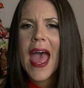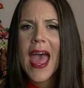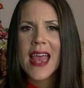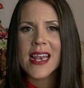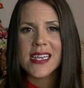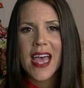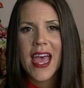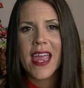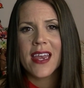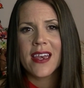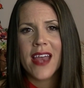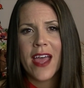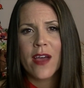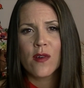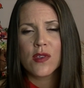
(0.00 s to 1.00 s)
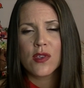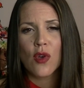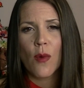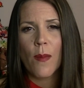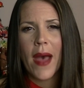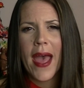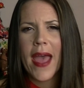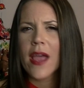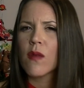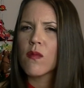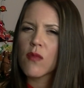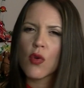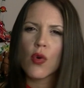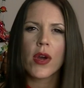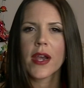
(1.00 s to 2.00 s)
and a nail sorbet
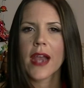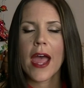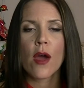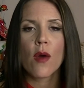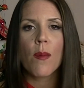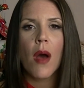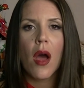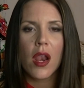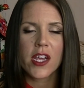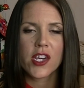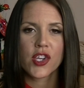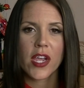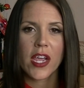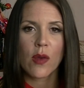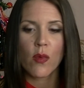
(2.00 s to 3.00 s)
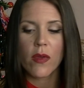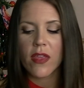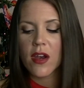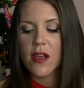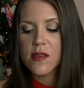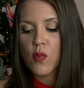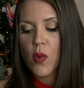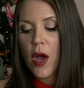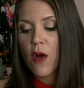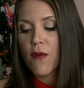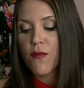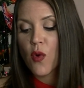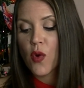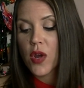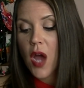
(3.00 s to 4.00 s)
or nail polish in with it as well
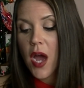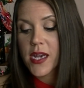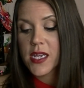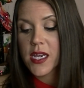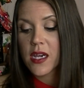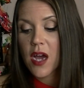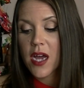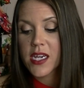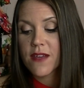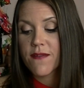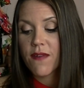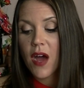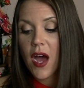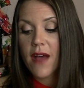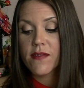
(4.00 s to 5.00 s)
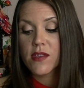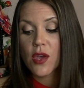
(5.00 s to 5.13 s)
for 19.95.